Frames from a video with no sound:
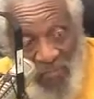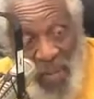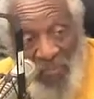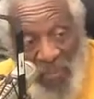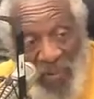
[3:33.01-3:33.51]

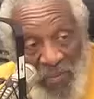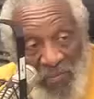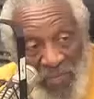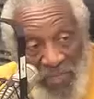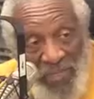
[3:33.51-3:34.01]
My
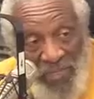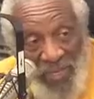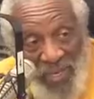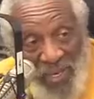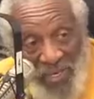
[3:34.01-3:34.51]
problem is
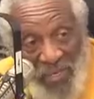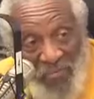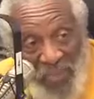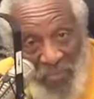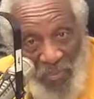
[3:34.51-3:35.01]
that I
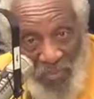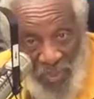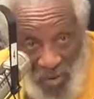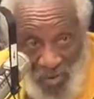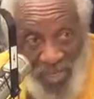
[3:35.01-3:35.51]
hear people
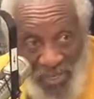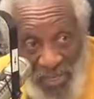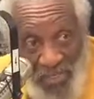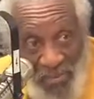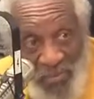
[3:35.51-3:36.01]
talk
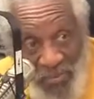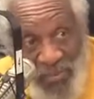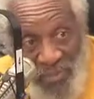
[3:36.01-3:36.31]
like you.